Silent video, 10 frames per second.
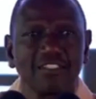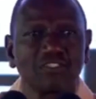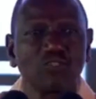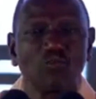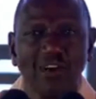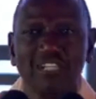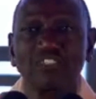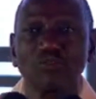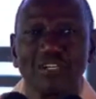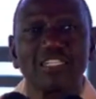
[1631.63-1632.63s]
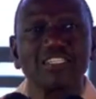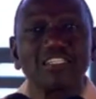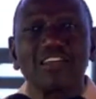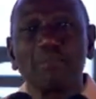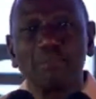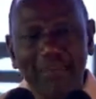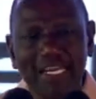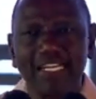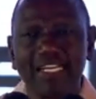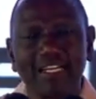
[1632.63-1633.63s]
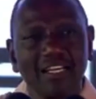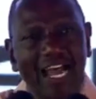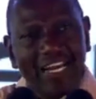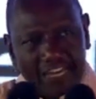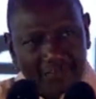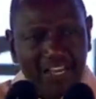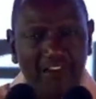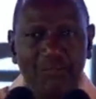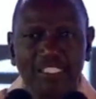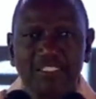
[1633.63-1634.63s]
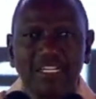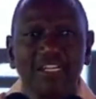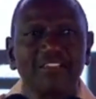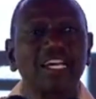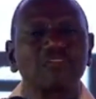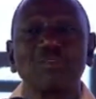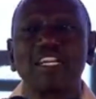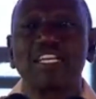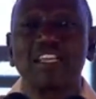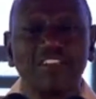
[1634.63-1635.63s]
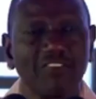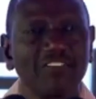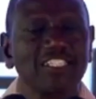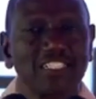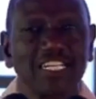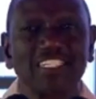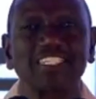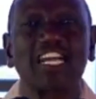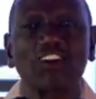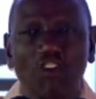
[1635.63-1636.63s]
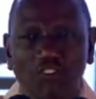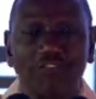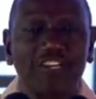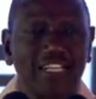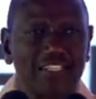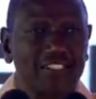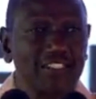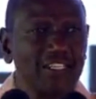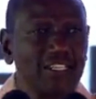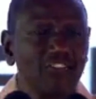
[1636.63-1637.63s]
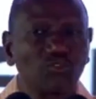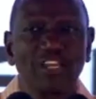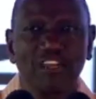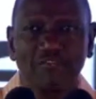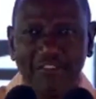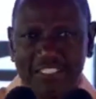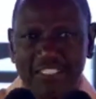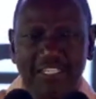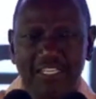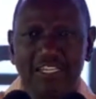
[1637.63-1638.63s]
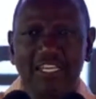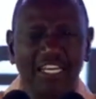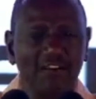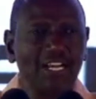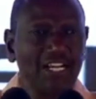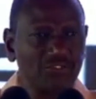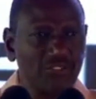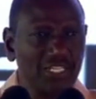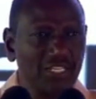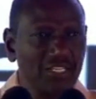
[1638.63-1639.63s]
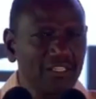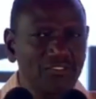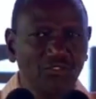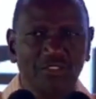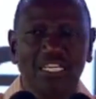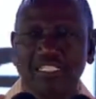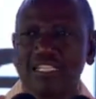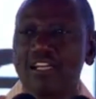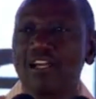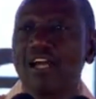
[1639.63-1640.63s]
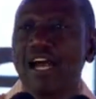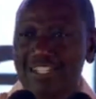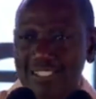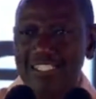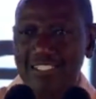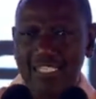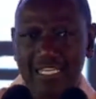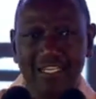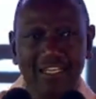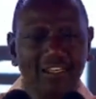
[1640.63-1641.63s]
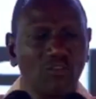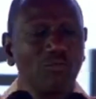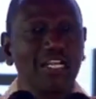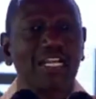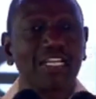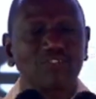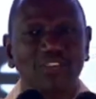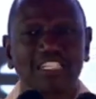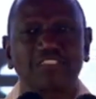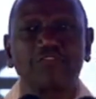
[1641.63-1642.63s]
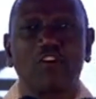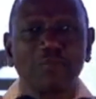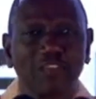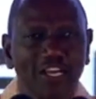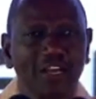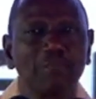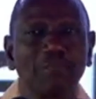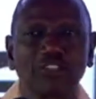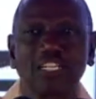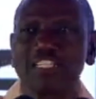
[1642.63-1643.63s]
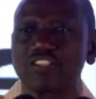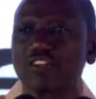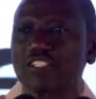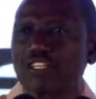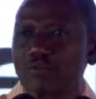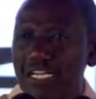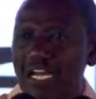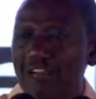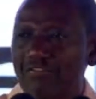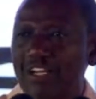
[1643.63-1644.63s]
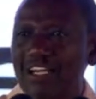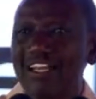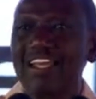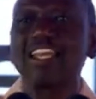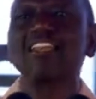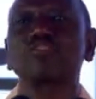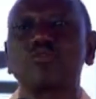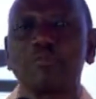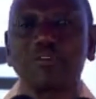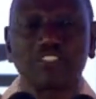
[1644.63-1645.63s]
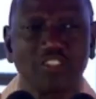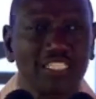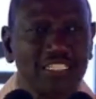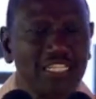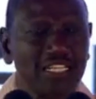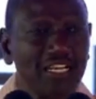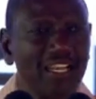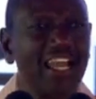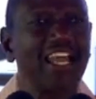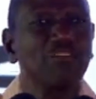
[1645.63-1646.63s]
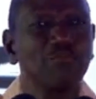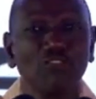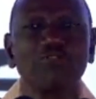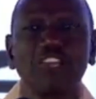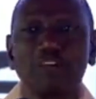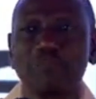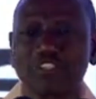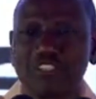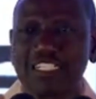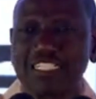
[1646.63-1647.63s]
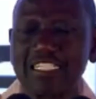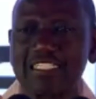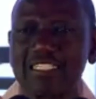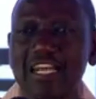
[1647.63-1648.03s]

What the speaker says: to work towards building an environment that will give investors the confidence to invest in our country so that, as I said, we can transform the potential that we have into opportunity and move the opportunities